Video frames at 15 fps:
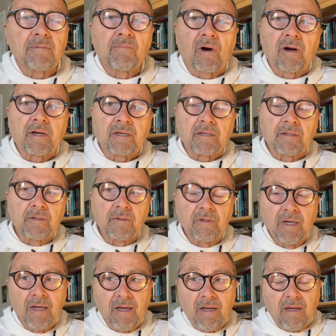Martin, who
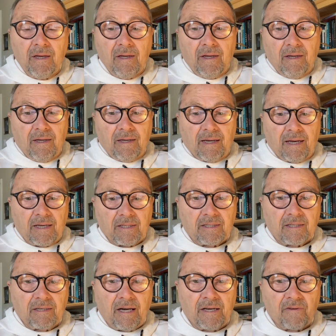has
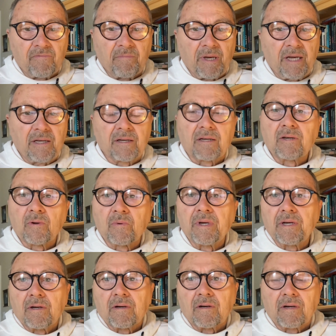kind of made a
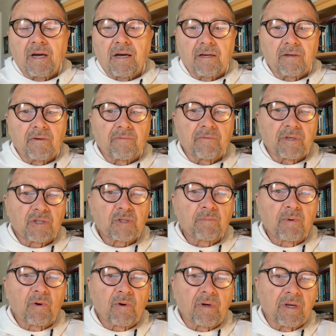career out of
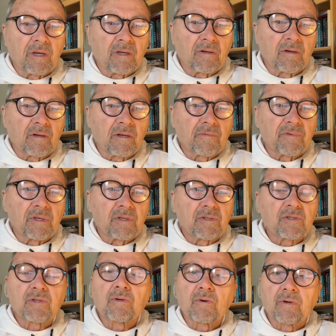exploring all of these
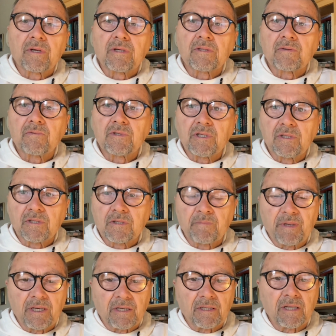stories of Jesus
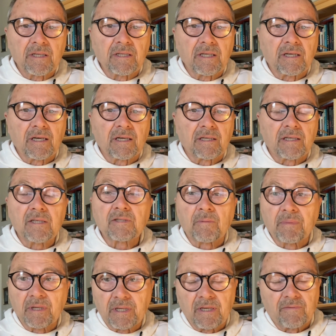being in India, and he's a
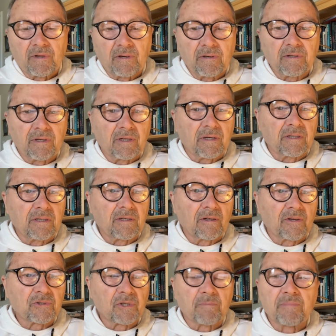believer, and he
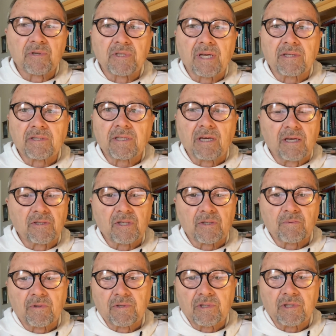also presents
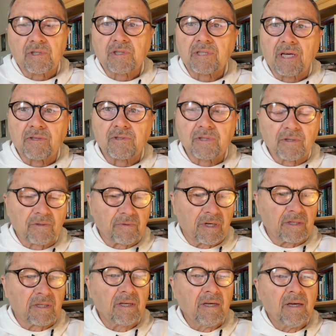cases where Jesus had
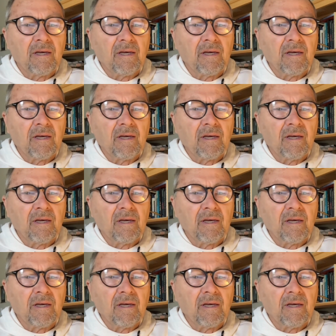children,